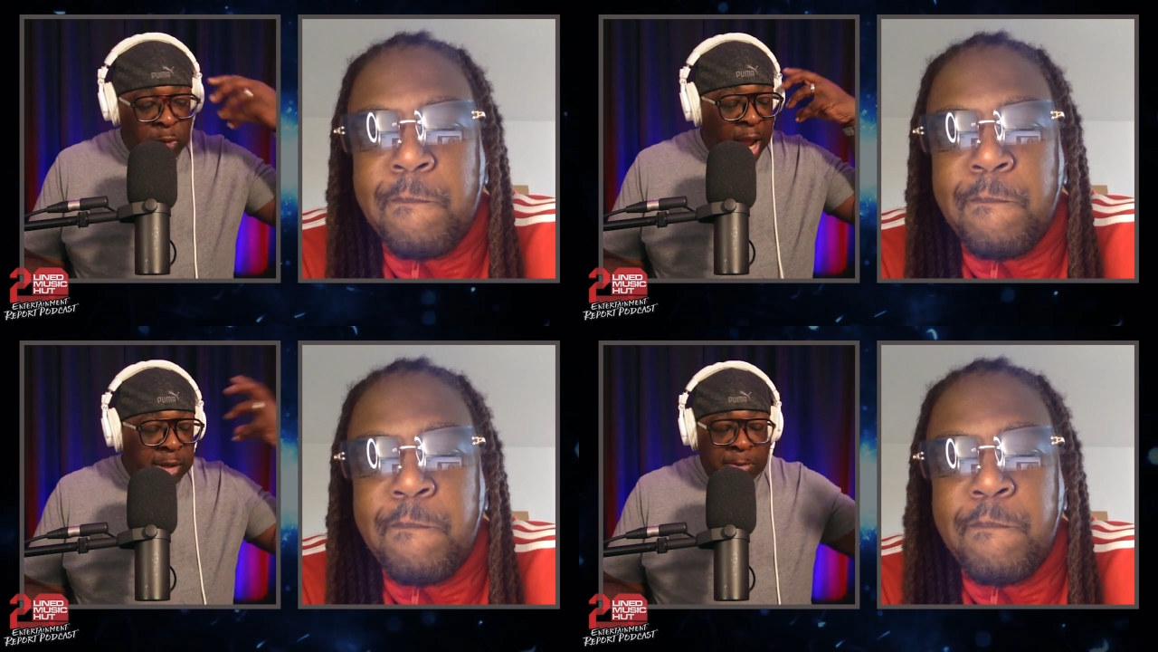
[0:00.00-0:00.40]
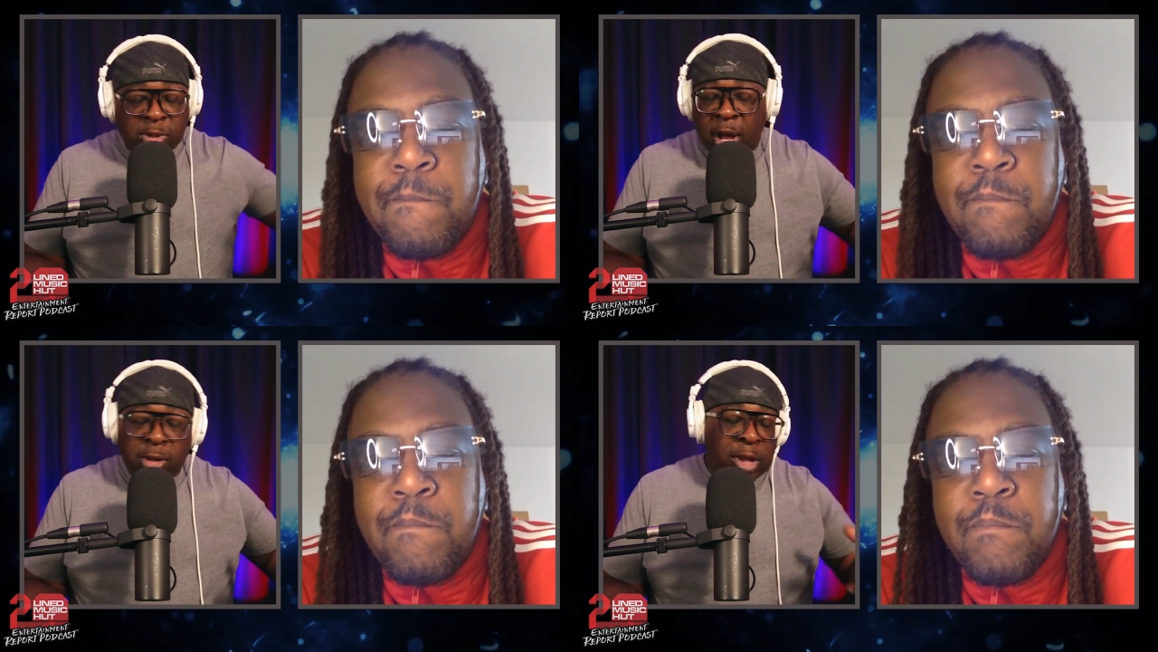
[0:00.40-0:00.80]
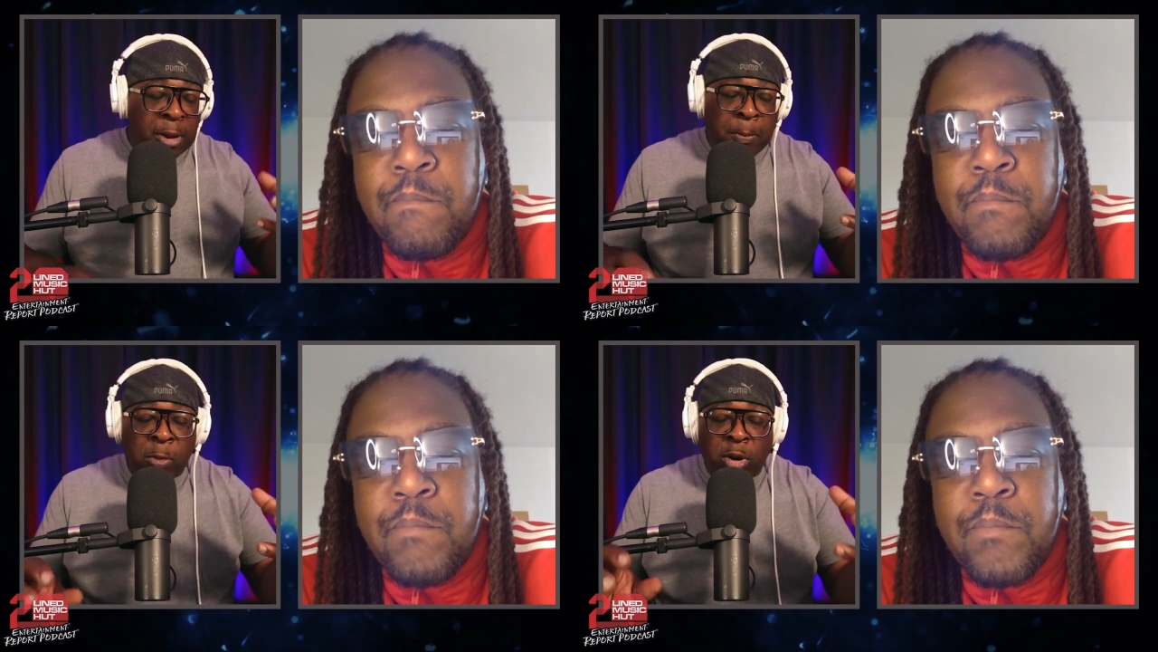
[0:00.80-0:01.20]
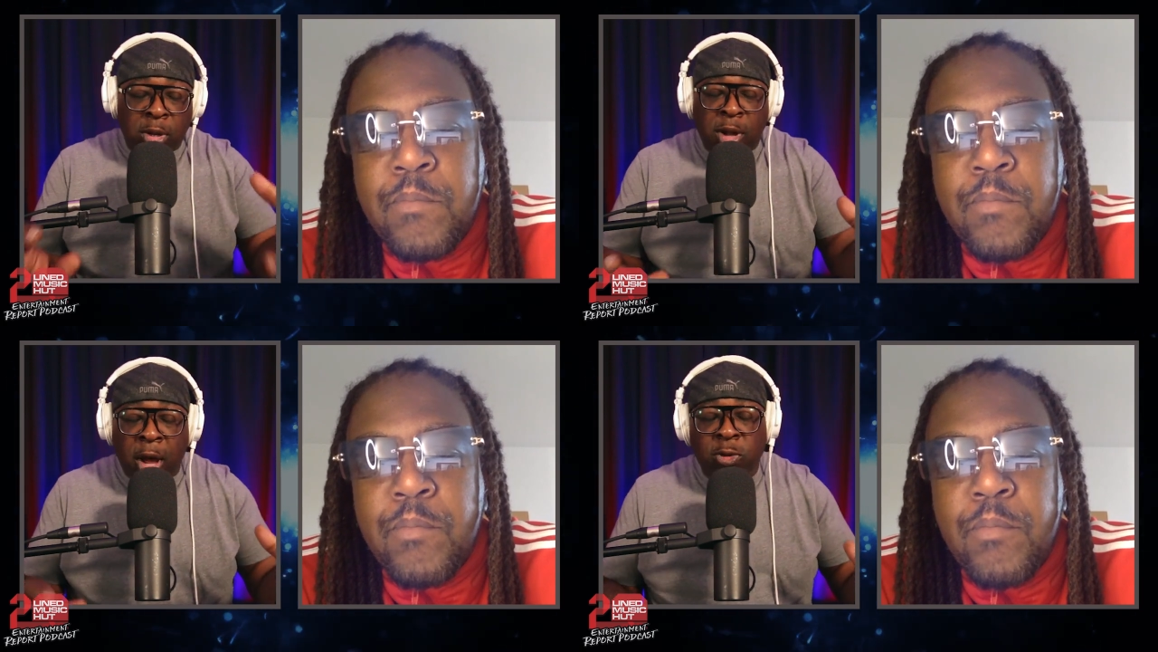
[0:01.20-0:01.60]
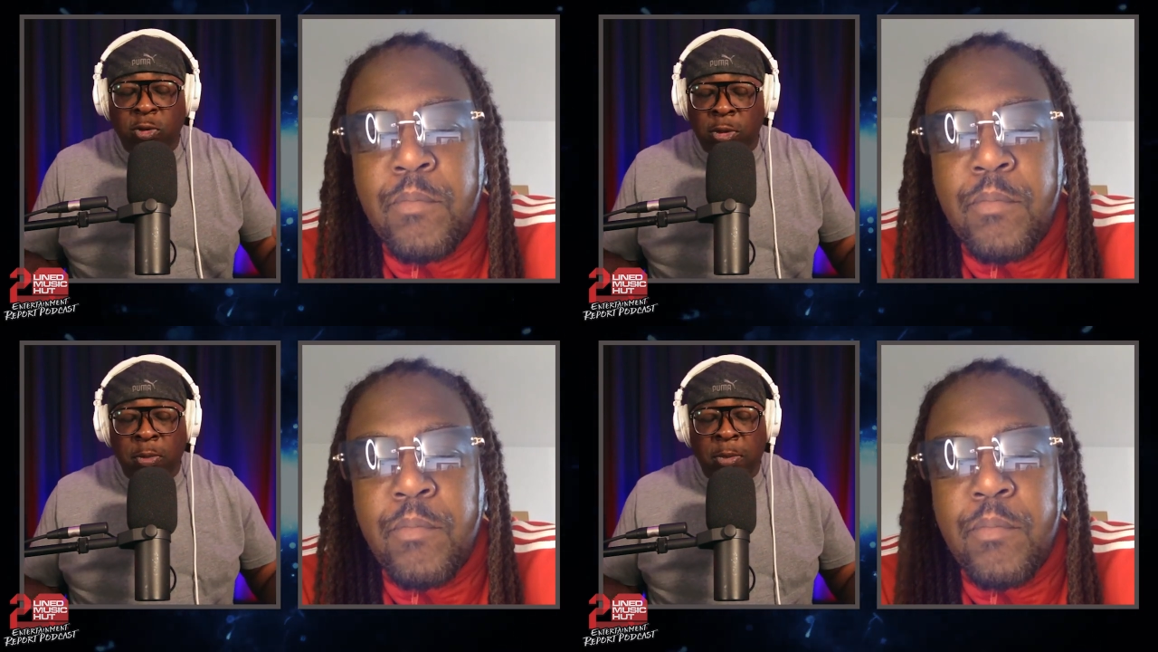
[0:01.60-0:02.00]
Speaker 1: random song that I'm going to talk
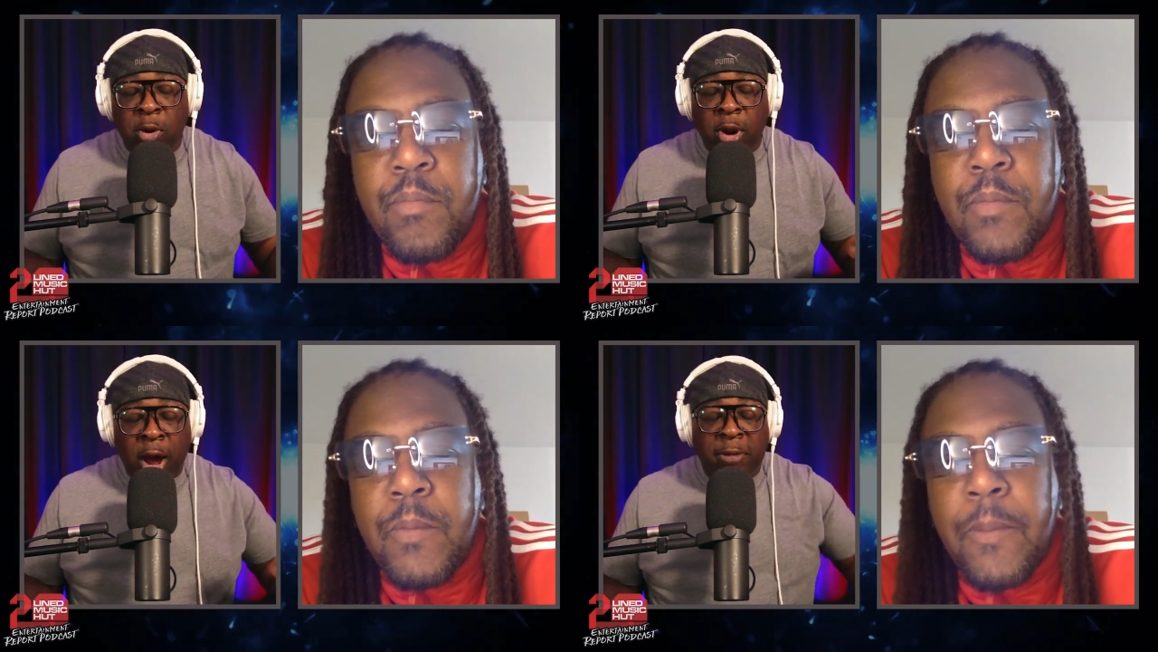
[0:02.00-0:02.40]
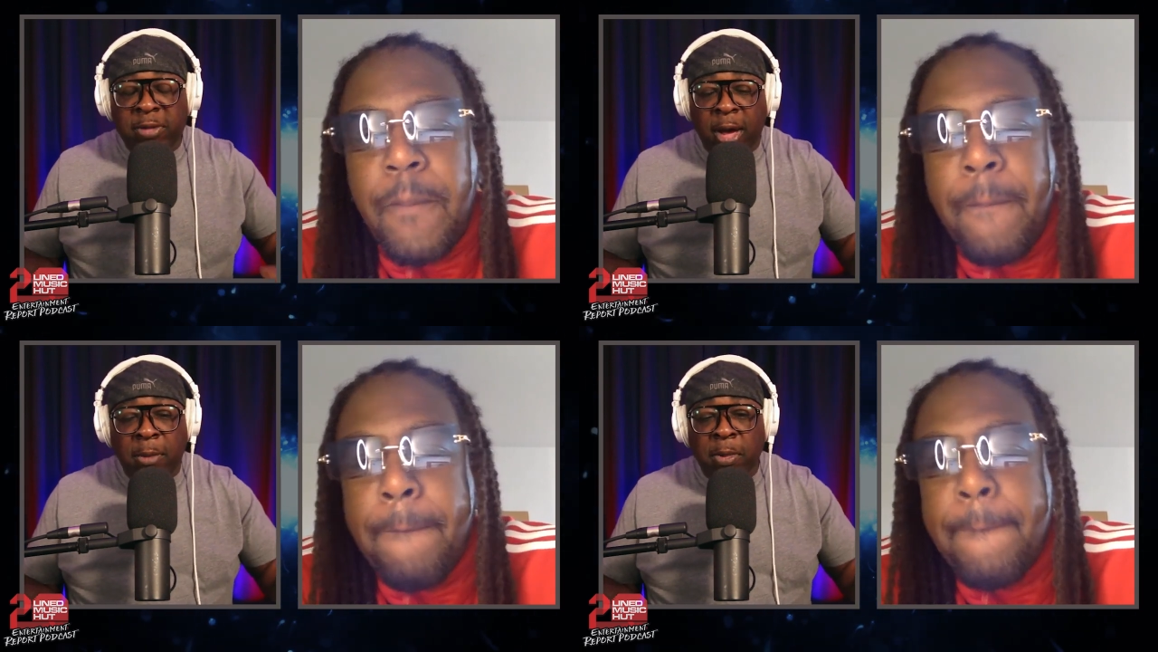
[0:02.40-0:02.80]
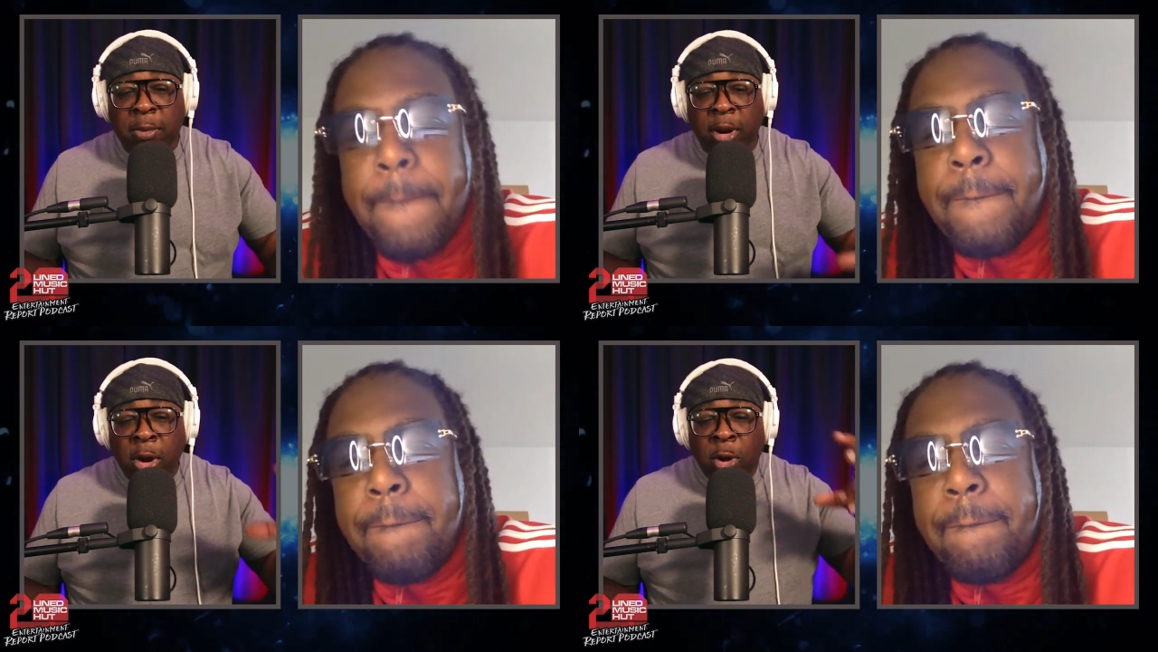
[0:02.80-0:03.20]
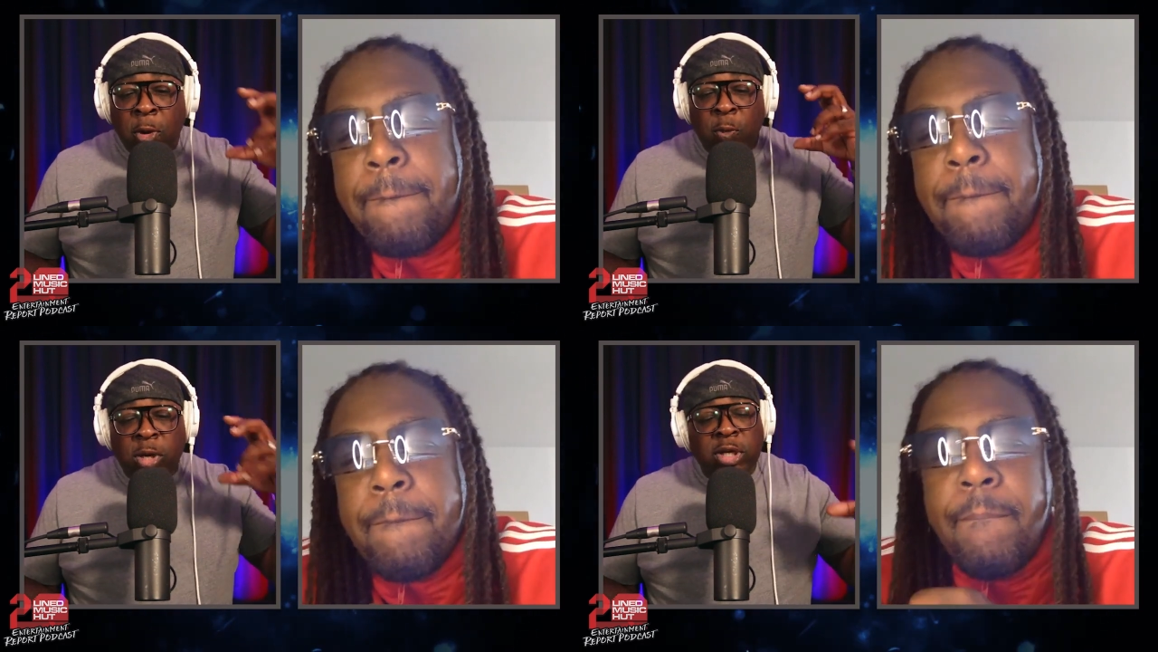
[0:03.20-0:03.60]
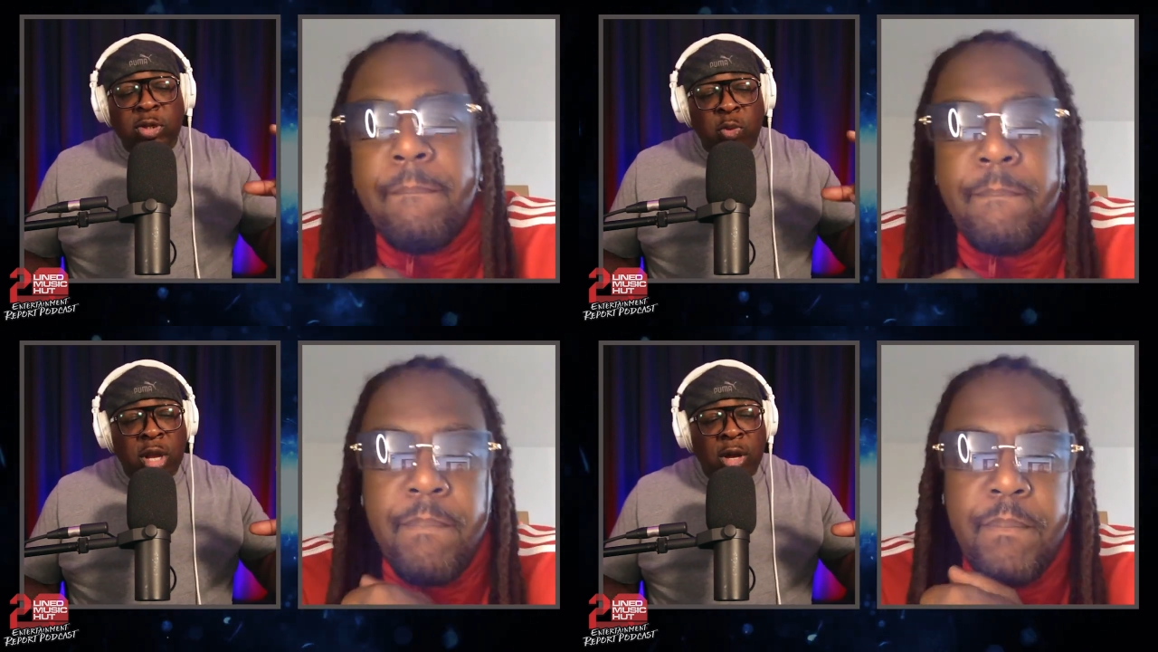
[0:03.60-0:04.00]
to you about off the album here, which
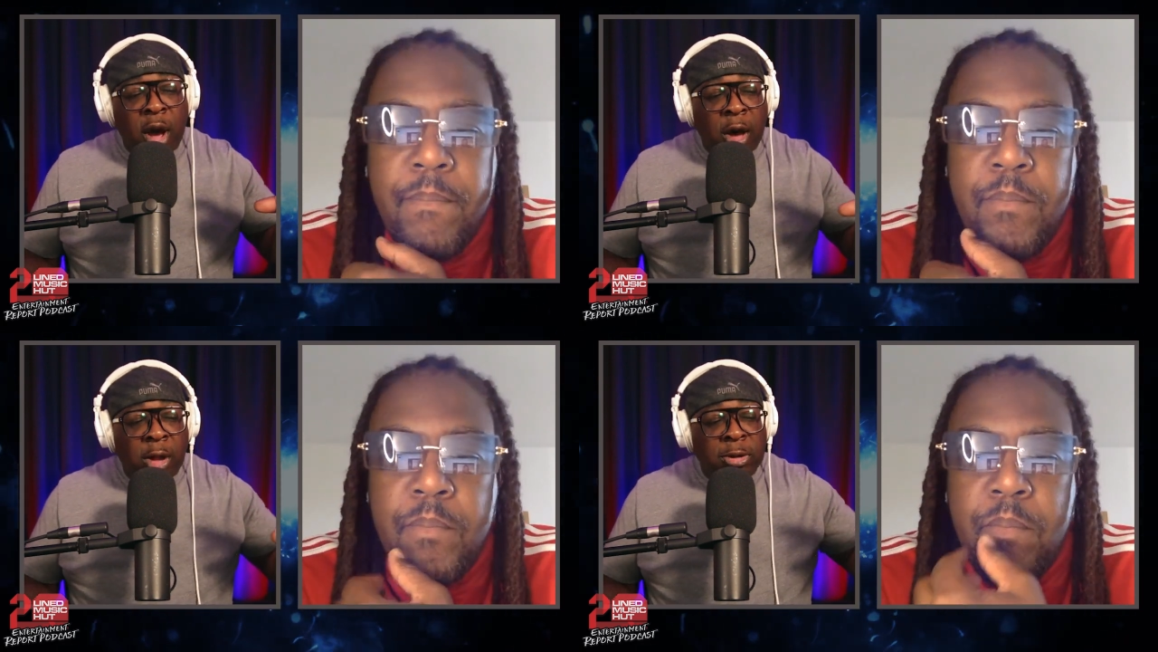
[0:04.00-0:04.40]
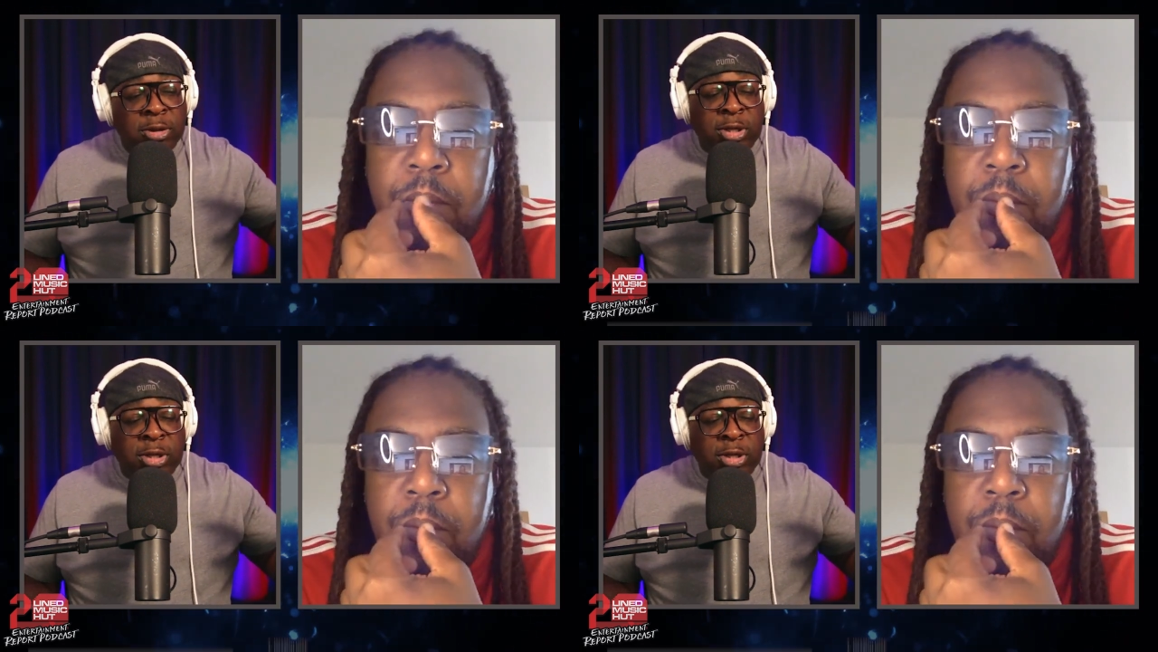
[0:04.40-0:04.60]
is one called